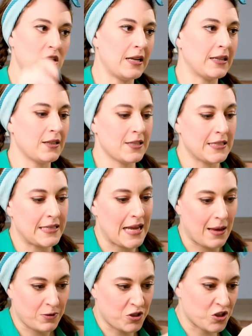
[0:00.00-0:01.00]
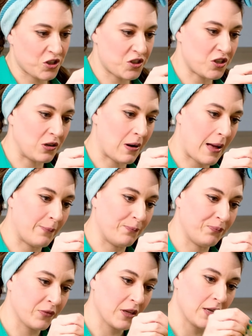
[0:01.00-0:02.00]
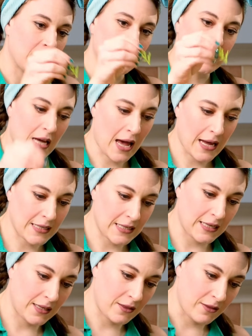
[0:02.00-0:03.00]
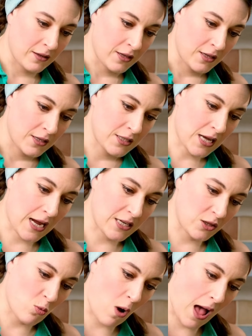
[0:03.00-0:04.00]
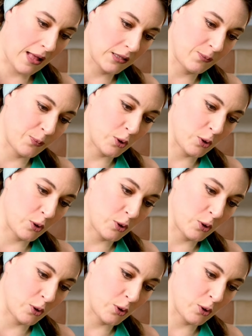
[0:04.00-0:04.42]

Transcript: little snips just to um, tidy Tidy the Wild